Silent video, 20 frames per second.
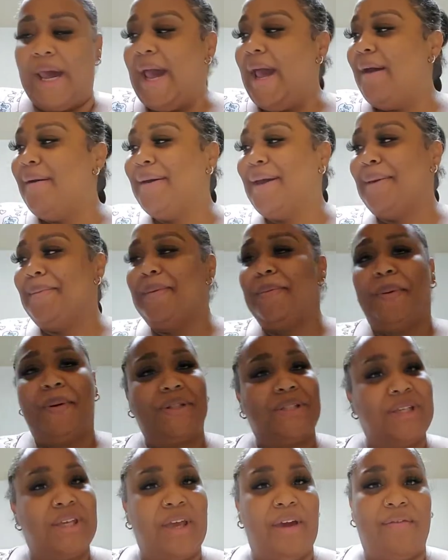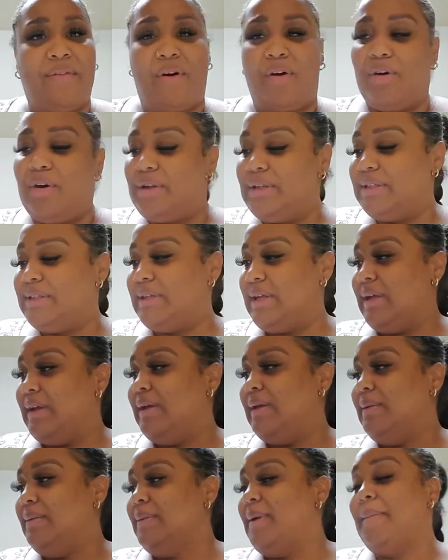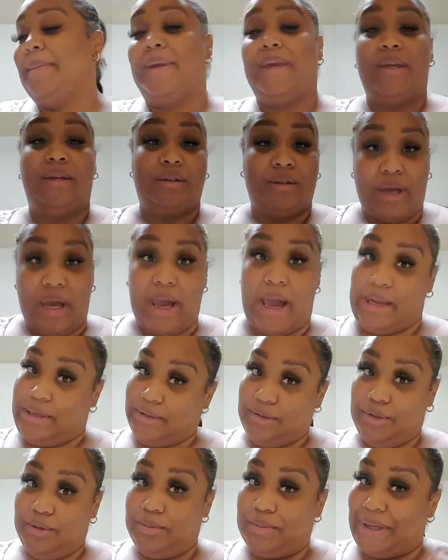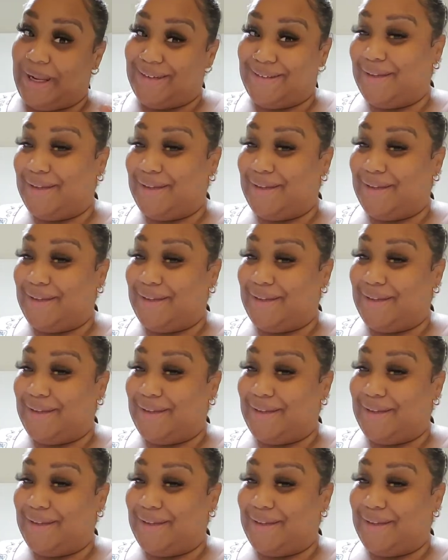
I don't got to be put together all the time. I mean, I do, but I